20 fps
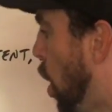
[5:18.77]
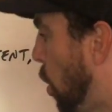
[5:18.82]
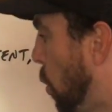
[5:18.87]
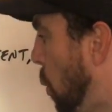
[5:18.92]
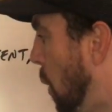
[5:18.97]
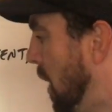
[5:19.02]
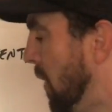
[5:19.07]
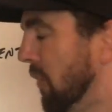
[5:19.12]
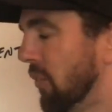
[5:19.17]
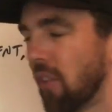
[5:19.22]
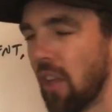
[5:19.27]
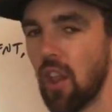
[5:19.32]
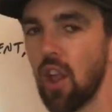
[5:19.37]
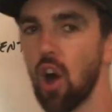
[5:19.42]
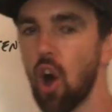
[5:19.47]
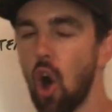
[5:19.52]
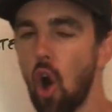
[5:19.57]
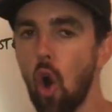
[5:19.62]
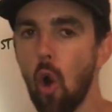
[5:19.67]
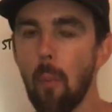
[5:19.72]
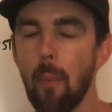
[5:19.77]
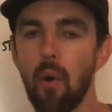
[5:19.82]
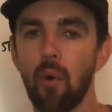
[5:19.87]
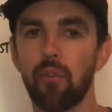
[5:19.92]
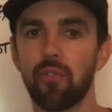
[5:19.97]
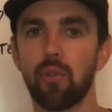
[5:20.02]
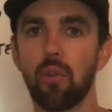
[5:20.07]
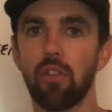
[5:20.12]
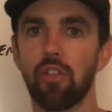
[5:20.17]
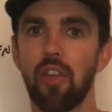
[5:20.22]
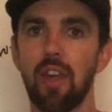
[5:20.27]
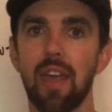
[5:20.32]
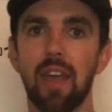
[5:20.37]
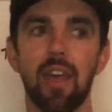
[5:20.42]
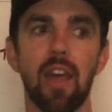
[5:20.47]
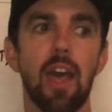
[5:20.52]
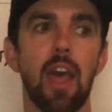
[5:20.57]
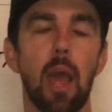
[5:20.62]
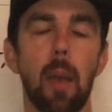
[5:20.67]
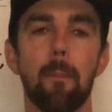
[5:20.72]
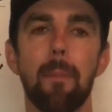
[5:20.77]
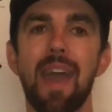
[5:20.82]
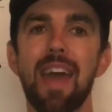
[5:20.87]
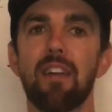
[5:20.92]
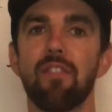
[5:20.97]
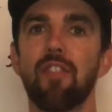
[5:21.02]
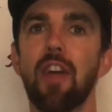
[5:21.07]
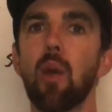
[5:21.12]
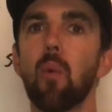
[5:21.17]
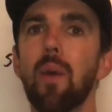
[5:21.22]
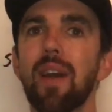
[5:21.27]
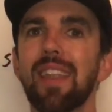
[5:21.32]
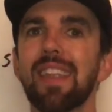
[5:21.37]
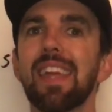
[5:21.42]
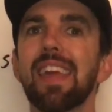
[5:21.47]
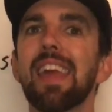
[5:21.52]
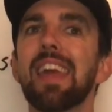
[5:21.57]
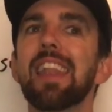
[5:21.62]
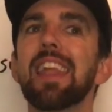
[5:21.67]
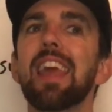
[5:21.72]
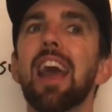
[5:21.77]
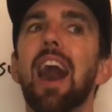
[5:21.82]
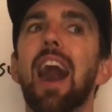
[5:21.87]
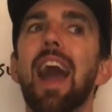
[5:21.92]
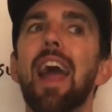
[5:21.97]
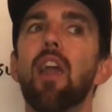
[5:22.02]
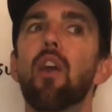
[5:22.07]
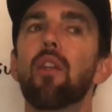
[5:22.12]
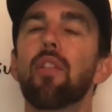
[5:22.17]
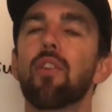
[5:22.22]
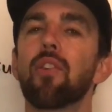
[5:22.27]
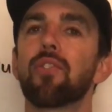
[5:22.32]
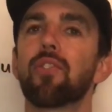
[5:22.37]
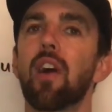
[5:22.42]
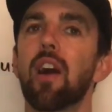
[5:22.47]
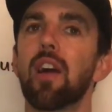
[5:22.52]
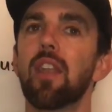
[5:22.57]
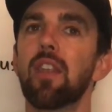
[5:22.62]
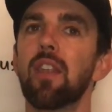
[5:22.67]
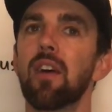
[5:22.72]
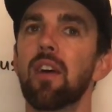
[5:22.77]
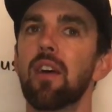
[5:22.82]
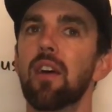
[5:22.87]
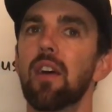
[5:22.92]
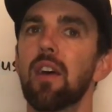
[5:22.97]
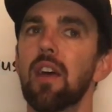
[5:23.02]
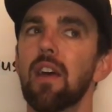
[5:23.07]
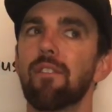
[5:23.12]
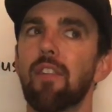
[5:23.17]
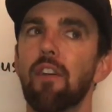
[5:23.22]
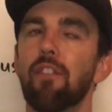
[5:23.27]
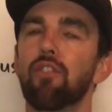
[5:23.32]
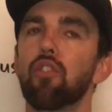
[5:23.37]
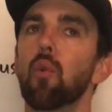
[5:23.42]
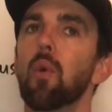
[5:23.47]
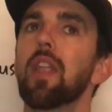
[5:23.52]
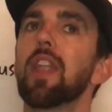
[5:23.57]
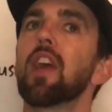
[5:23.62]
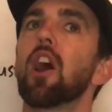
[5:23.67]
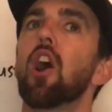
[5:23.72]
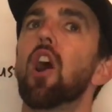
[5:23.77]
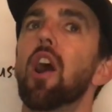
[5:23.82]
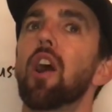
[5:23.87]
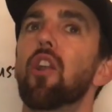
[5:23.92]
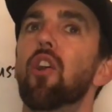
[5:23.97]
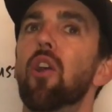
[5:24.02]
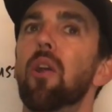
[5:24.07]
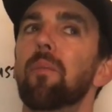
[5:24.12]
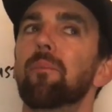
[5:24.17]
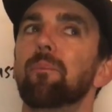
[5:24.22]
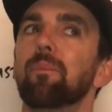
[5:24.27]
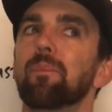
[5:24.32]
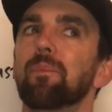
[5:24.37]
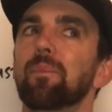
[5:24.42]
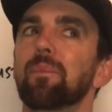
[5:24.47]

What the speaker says: are ones that almost you think, man, if they went any higher to the sun, they flew any hotter,